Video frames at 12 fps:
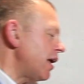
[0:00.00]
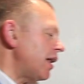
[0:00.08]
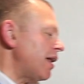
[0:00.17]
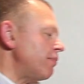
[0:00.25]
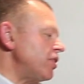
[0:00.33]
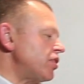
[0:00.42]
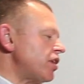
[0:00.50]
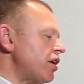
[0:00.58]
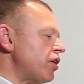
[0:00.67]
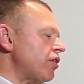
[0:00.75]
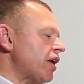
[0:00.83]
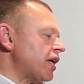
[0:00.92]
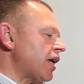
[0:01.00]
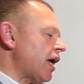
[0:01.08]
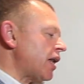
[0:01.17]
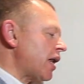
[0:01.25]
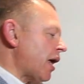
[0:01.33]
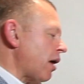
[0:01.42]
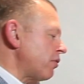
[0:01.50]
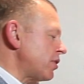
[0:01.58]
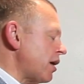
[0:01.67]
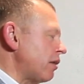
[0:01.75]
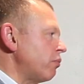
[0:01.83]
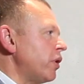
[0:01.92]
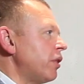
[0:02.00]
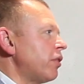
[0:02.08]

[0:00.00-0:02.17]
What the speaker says: Let me show you that again now, done